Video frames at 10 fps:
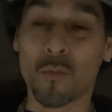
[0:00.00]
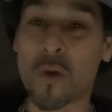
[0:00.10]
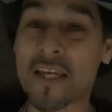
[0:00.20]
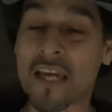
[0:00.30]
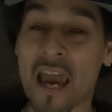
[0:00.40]

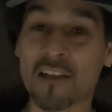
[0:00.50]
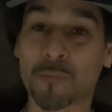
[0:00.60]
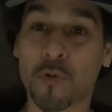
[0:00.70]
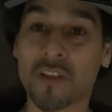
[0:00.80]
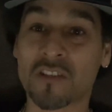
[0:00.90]
weak-ass
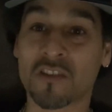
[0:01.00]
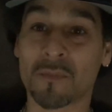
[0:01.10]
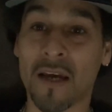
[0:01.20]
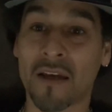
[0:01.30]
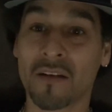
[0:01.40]
prisons,
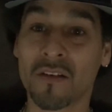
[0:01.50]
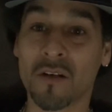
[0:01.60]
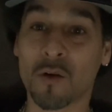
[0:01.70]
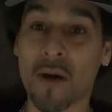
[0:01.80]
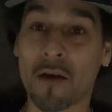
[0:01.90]
man,
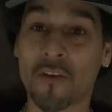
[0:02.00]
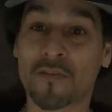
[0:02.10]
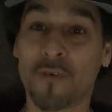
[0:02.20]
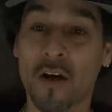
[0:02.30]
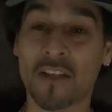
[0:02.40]
around this
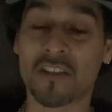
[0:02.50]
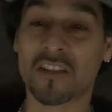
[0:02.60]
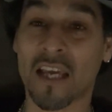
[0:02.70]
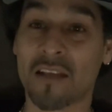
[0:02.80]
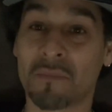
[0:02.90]
fucking
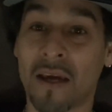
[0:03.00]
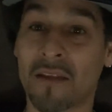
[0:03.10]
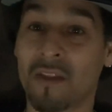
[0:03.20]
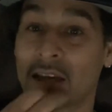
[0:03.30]
state, man.